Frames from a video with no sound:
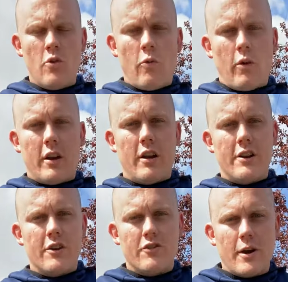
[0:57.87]
working on
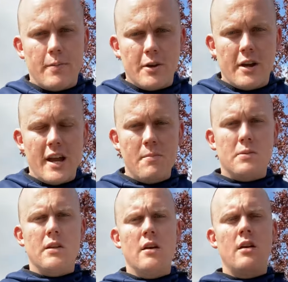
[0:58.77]
your dropping your
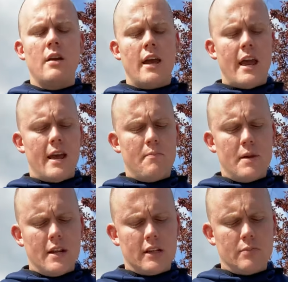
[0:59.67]
hips, and
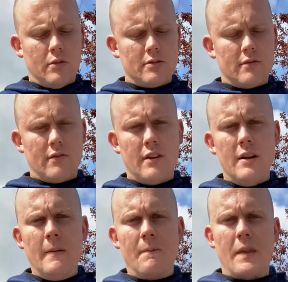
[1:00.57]
being explosive
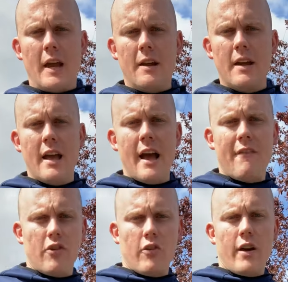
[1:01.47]
okay?
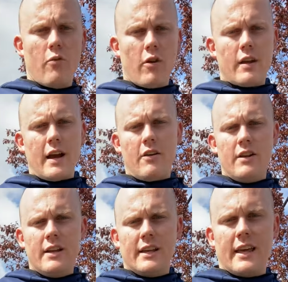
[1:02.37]
Have a great workout.
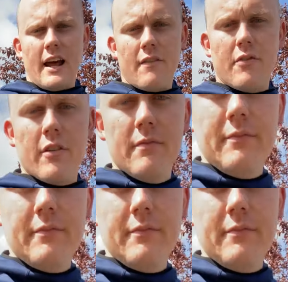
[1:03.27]
Get after it.